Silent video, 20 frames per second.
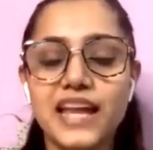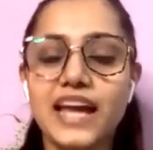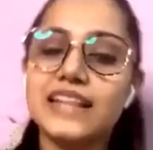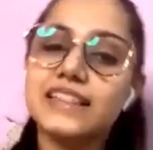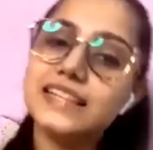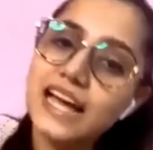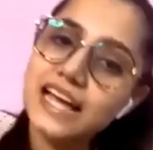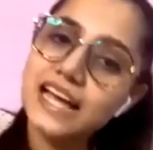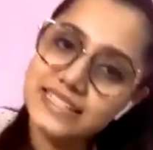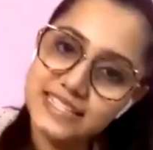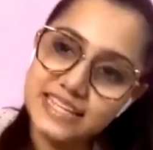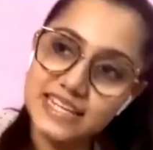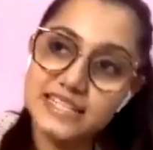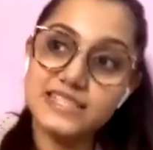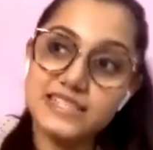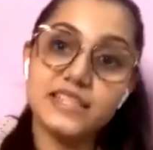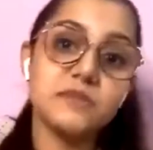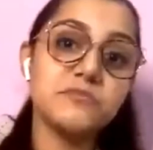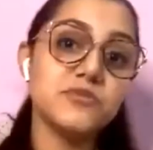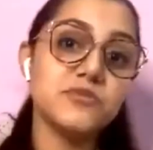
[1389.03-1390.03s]
and that
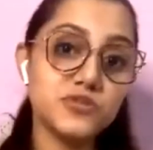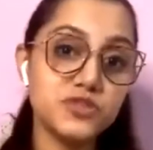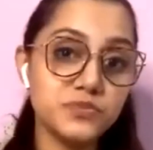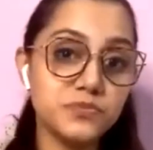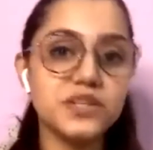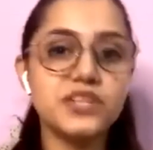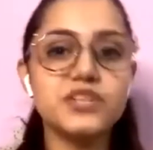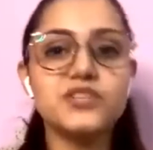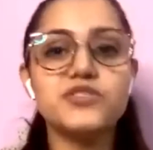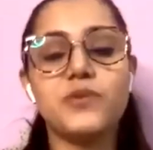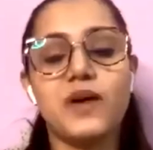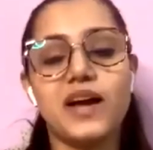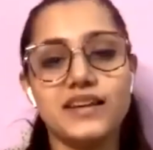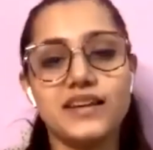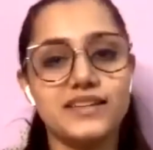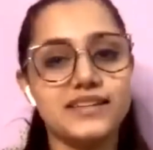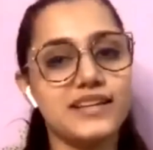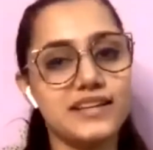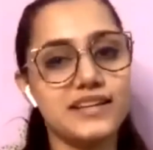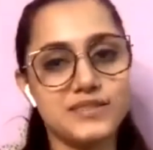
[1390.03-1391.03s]
takes them to
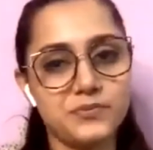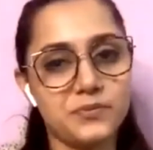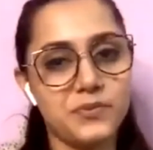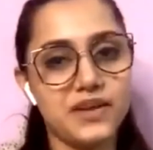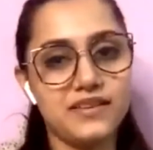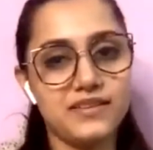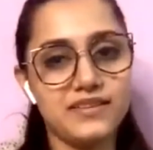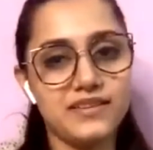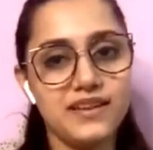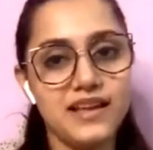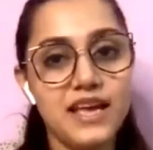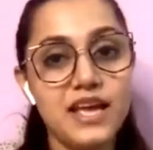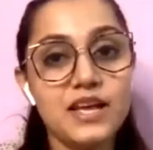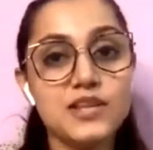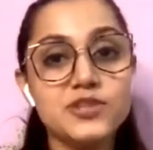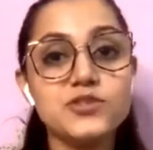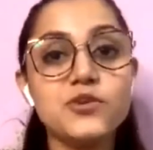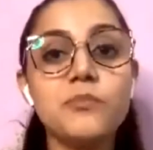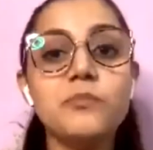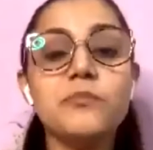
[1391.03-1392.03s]
spirituality as well
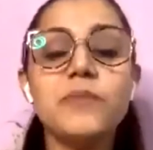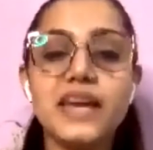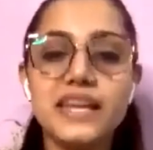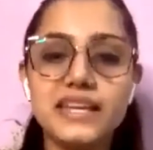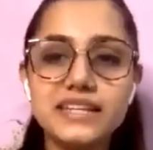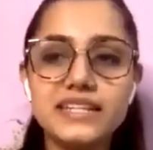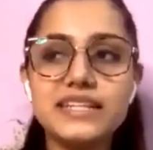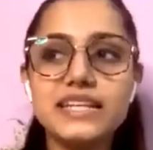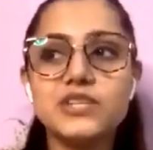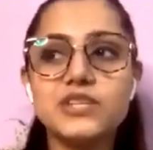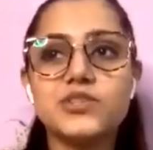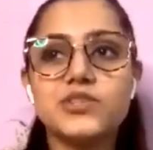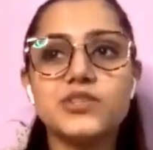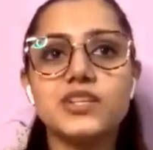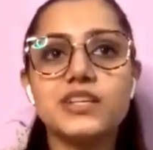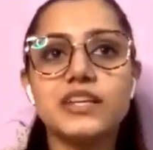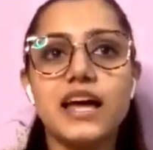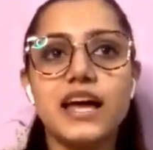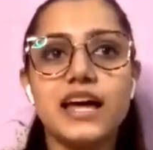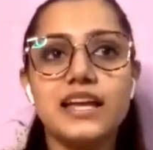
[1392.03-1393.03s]
so
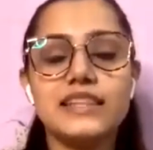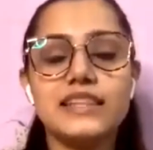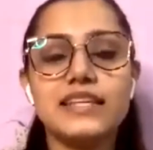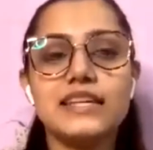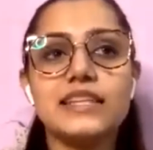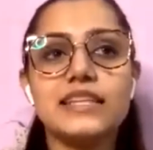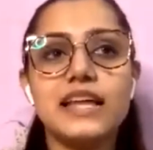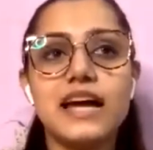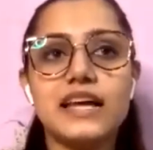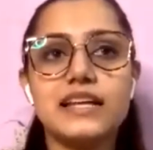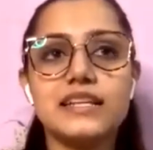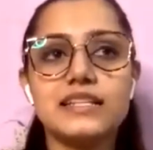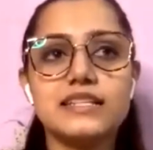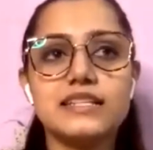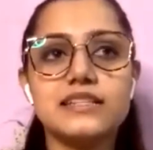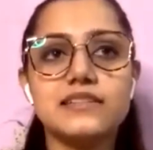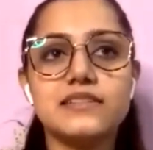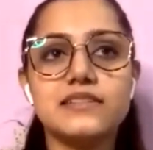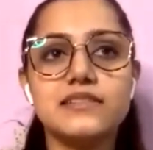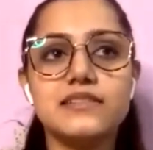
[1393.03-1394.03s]
meditation i think that
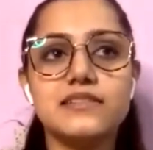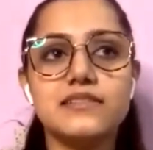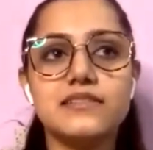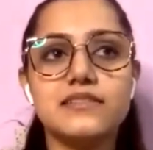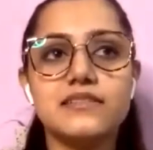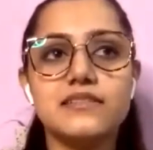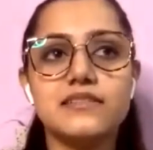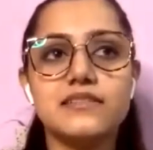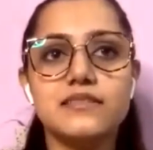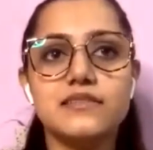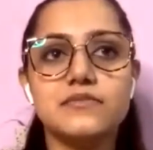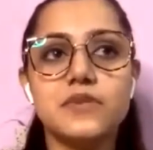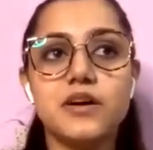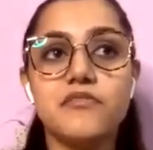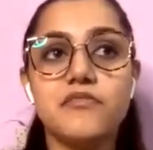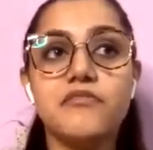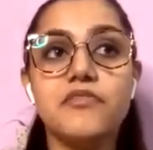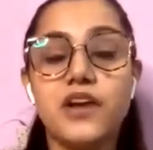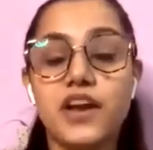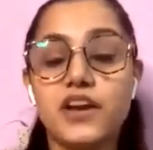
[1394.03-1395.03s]
is the uh,
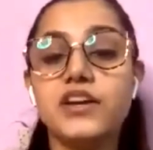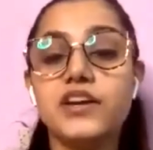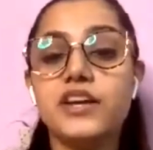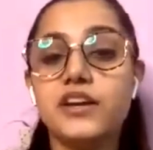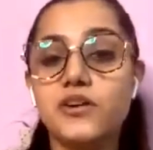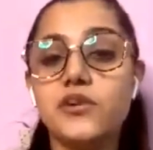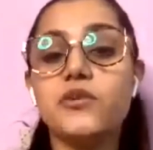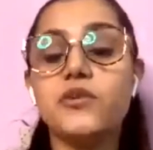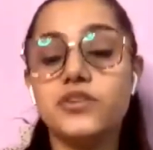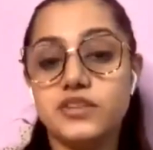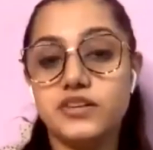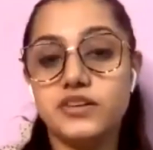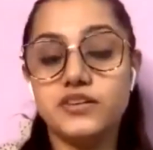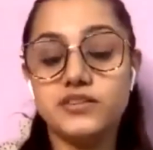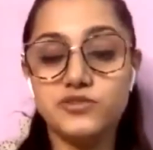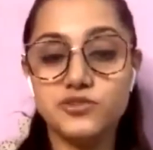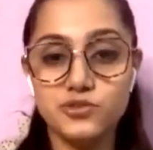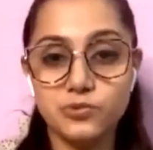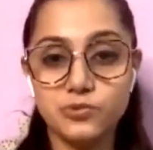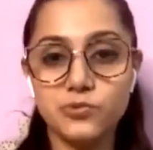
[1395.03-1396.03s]
a very good
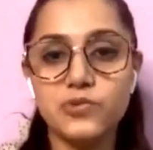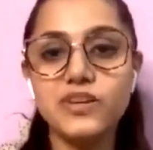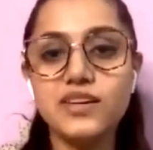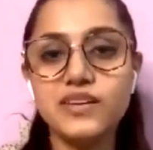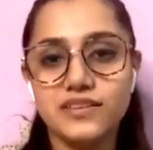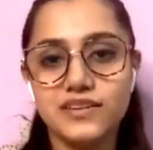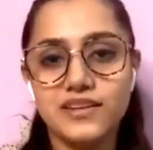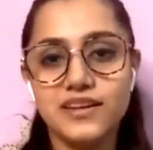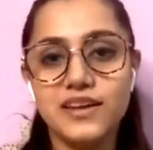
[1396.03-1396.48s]
tool